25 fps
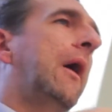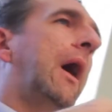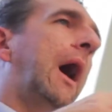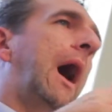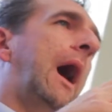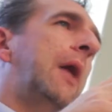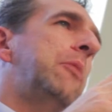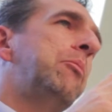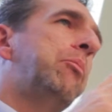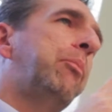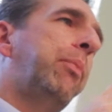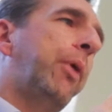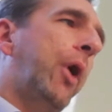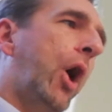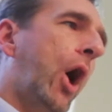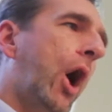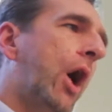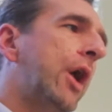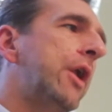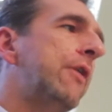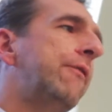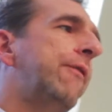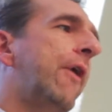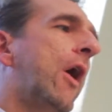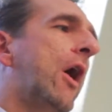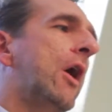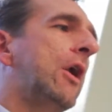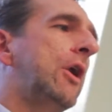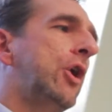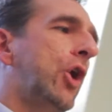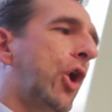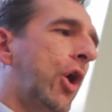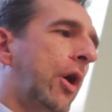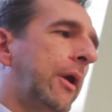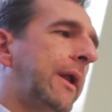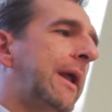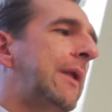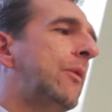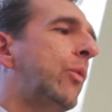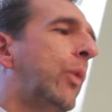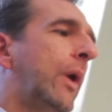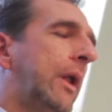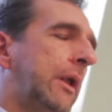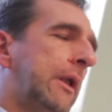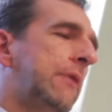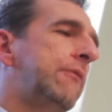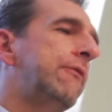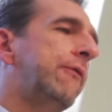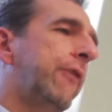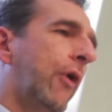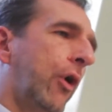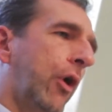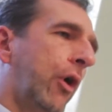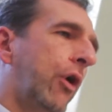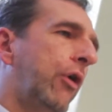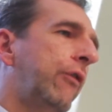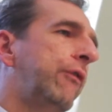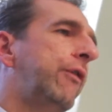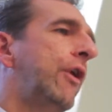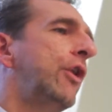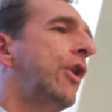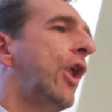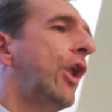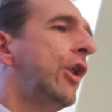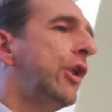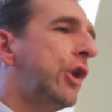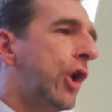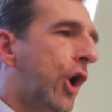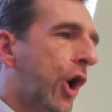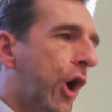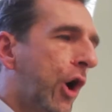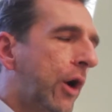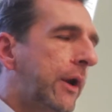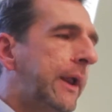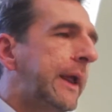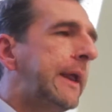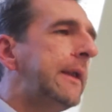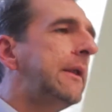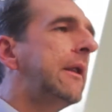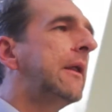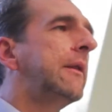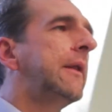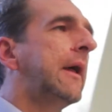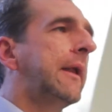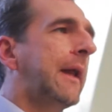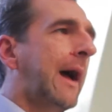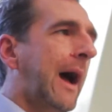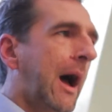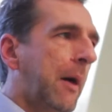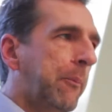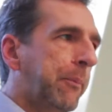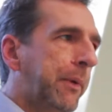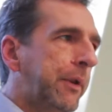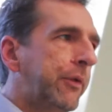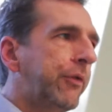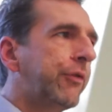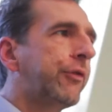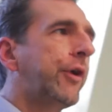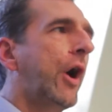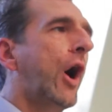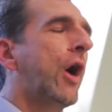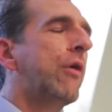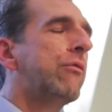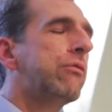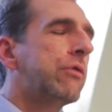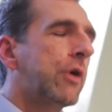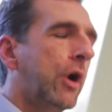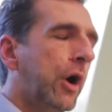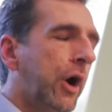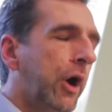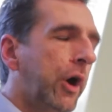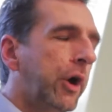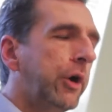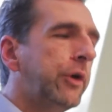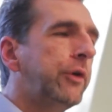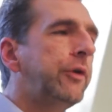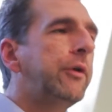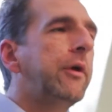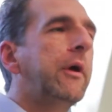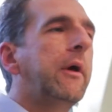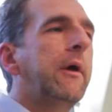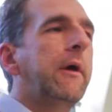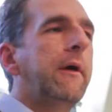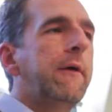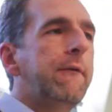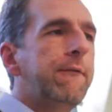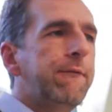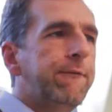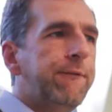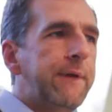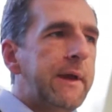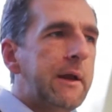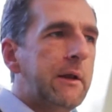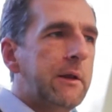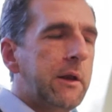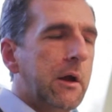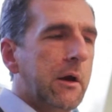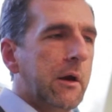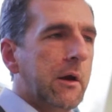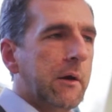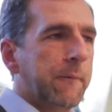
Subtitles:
And part of our learning will involve the learning that happens around failure.